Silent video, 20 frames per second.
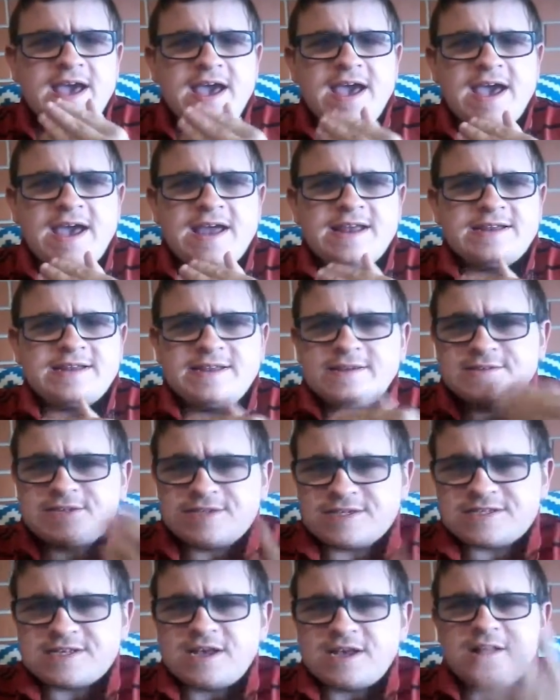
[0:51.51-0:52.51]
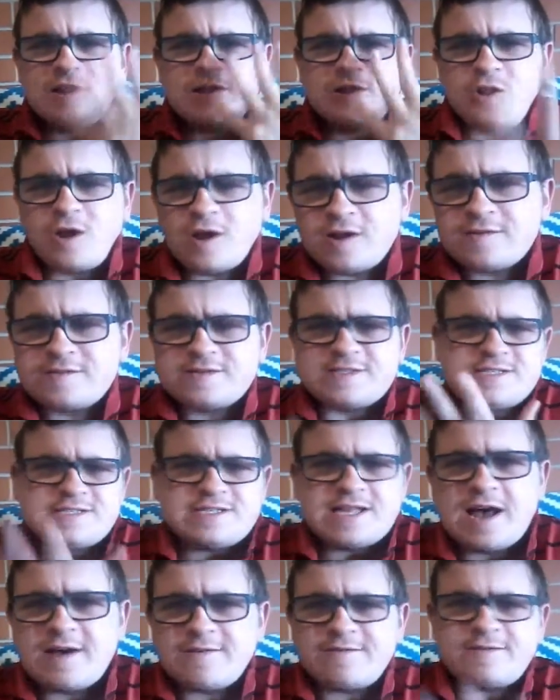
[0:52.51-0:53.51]
and there's just a lot of
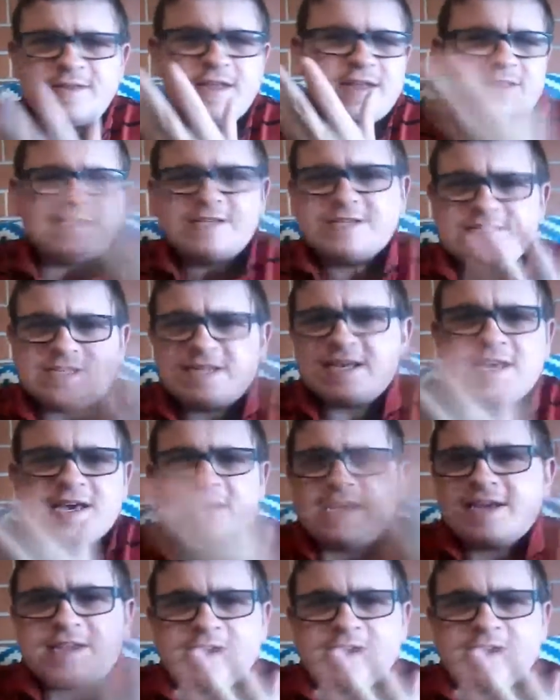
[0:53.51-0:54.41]
stuff that just